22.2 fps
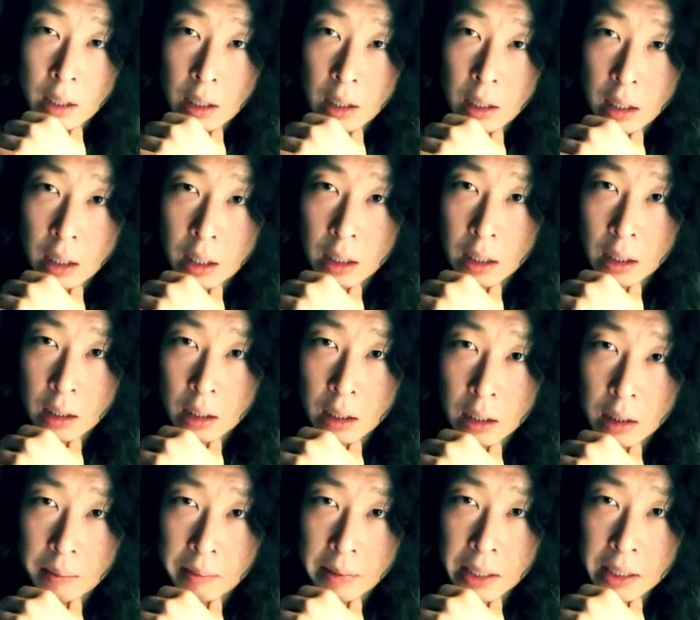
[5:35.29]
and
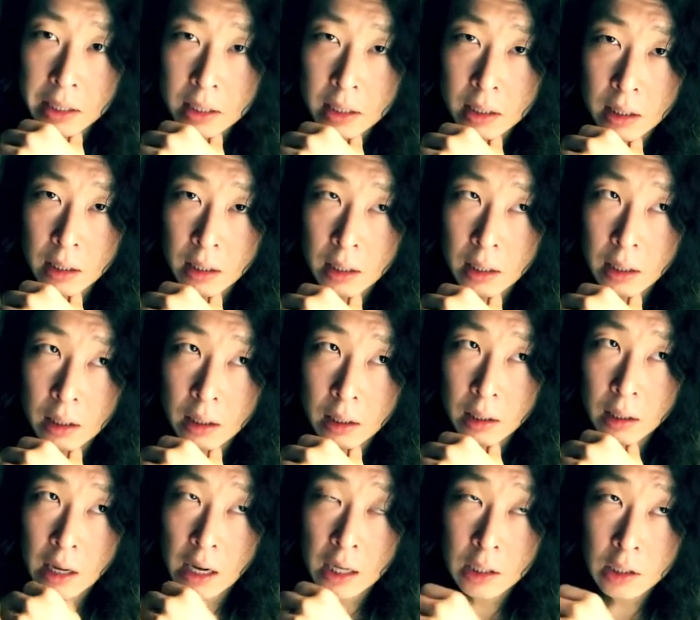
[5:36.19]
then basically
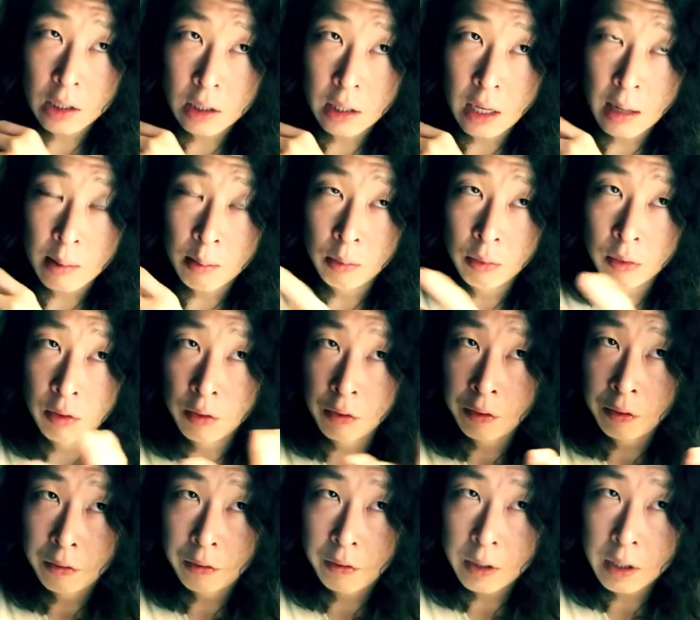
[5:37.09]
as they
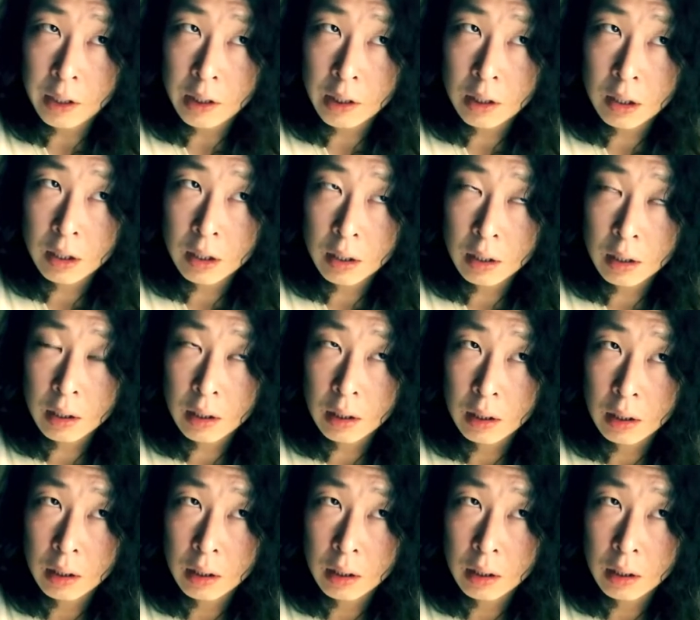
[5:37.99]
move, it